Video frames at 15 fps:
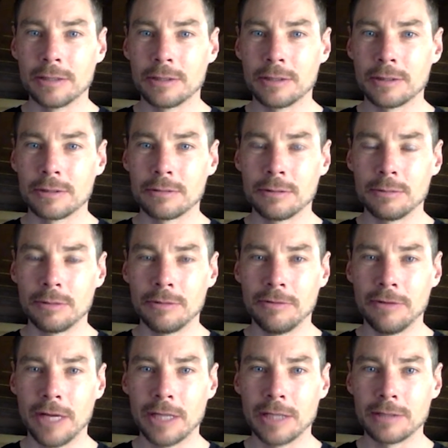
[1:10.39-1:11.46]
extremely
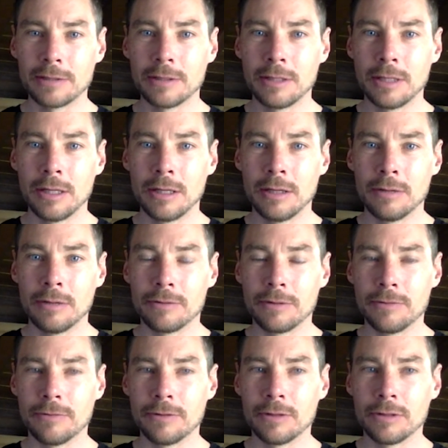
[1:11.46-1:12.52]
fast for the
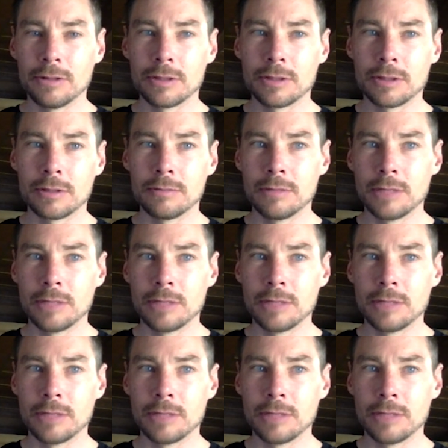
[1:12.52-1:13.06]
first